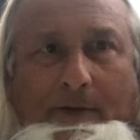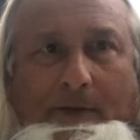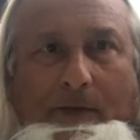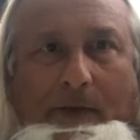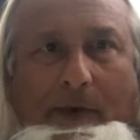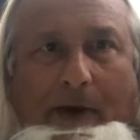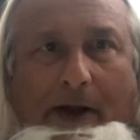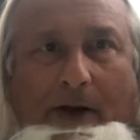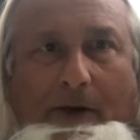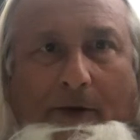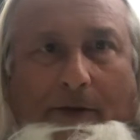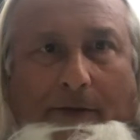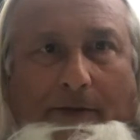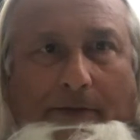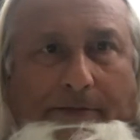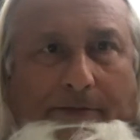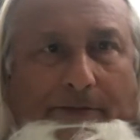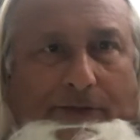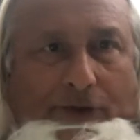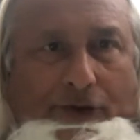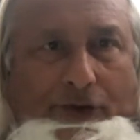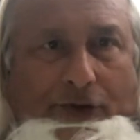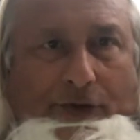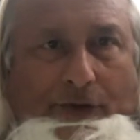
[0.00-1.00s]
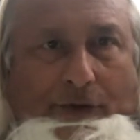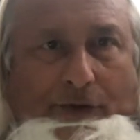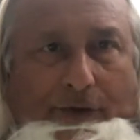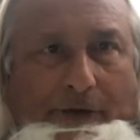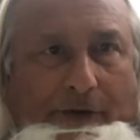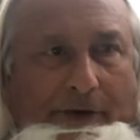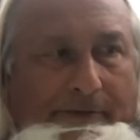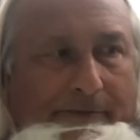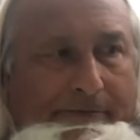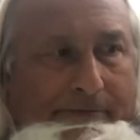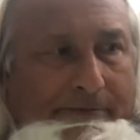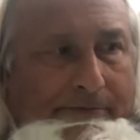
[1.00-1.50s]
Well,
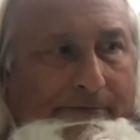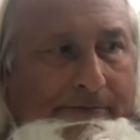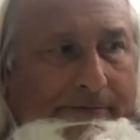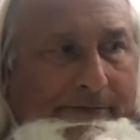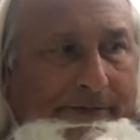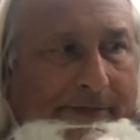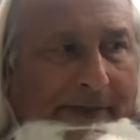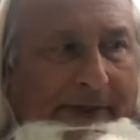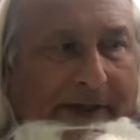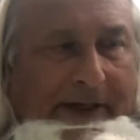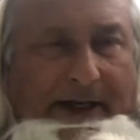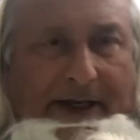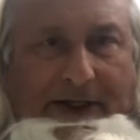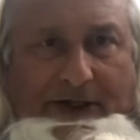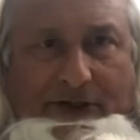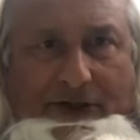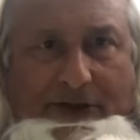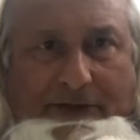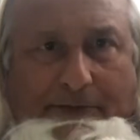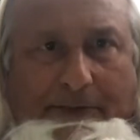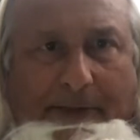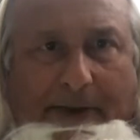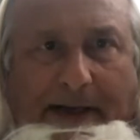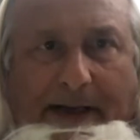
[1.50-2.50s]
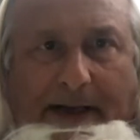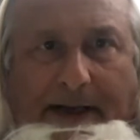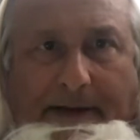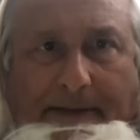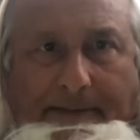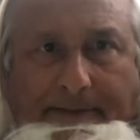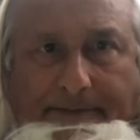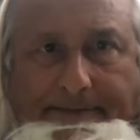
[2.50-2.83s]
children, it's me,